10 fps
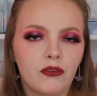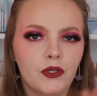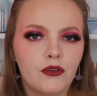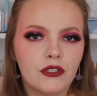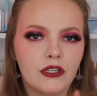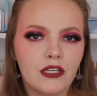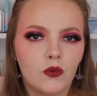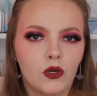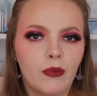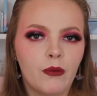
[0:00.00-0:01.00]
from using this
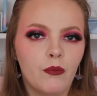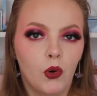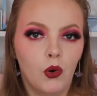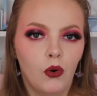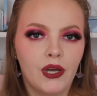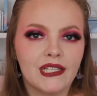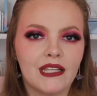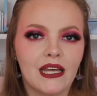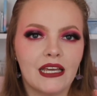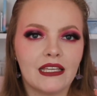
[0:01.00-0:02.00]
one a bit more is
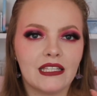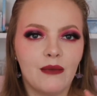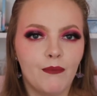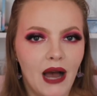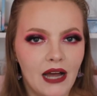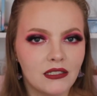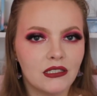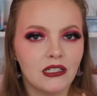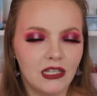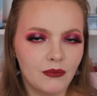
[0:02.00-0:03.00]
that it is a matte
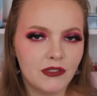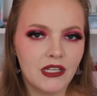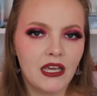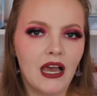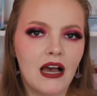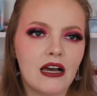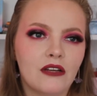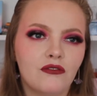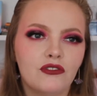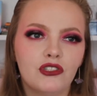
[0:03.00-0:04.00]
lipstick,
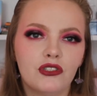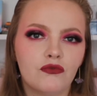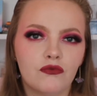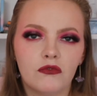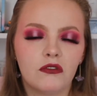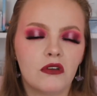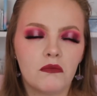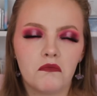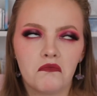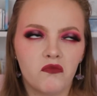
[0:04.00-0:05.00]
and just
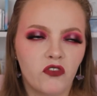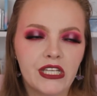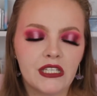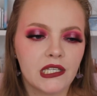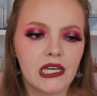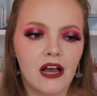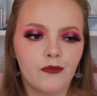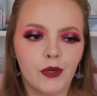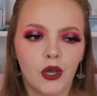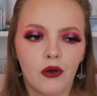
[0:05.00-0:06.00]
recently
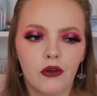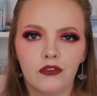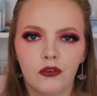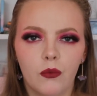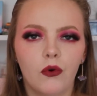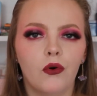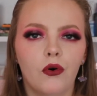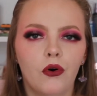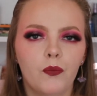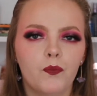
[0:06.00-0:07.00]
I've been going for
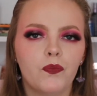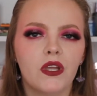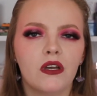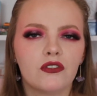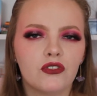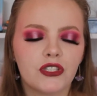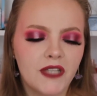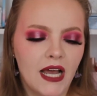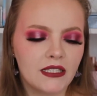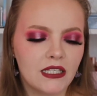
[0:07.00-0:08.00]
more sort of
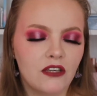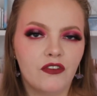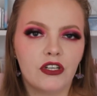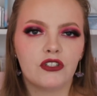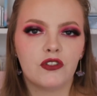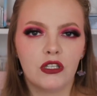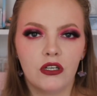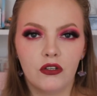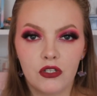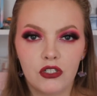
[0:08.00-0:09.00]
satiny finish.
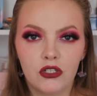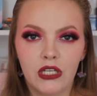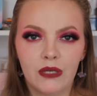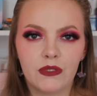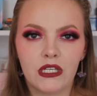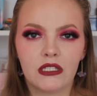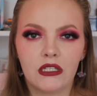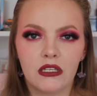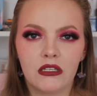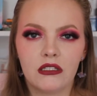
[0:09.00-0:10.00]
The other 2 lipsticks
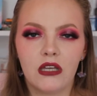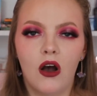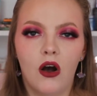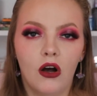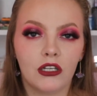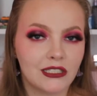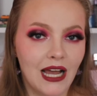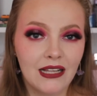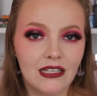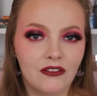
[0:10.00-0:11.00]
in this are
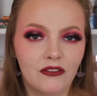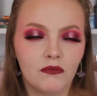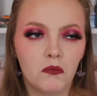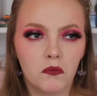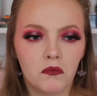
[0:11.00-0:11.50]
satin